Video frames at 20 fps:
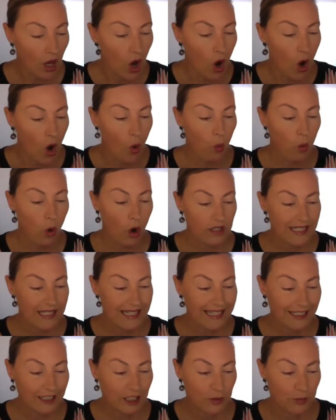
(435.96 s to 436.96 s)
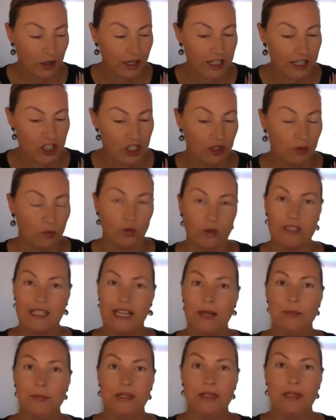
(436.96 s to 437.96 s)
What's the inspiration? Well, let
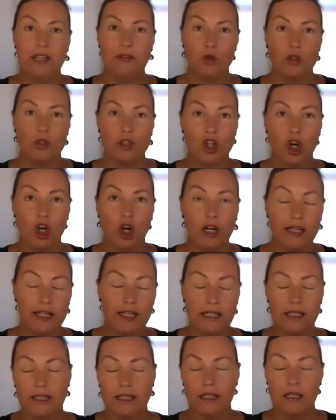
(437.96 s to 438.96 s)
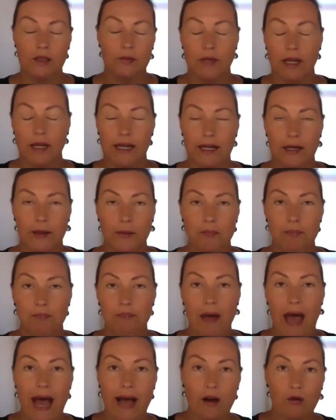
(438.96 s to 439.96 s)
me give you a tiny little
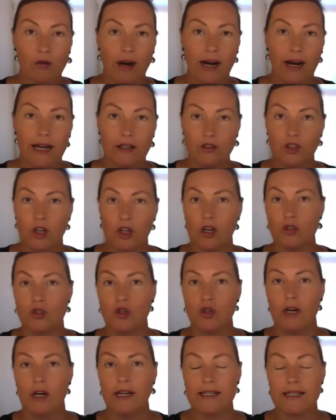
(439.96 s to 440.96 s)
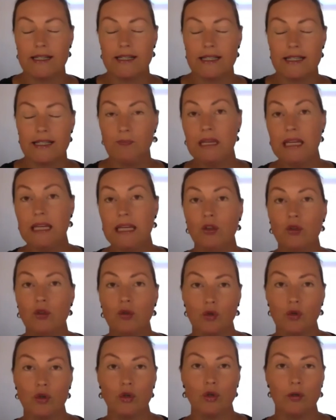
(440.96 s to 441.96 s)
background. I'll try to speed
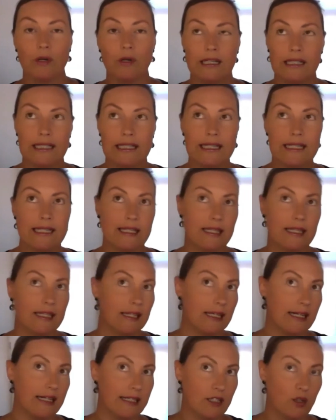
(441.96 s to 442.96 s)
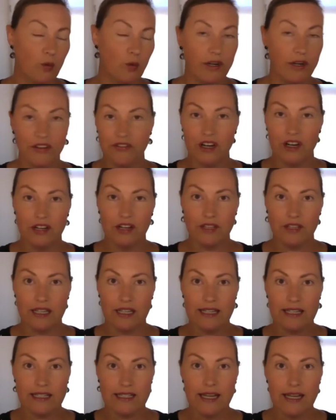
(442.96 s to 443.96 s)
through at least the last 25
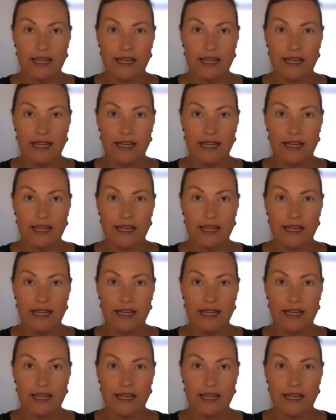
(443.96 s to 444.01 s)
years.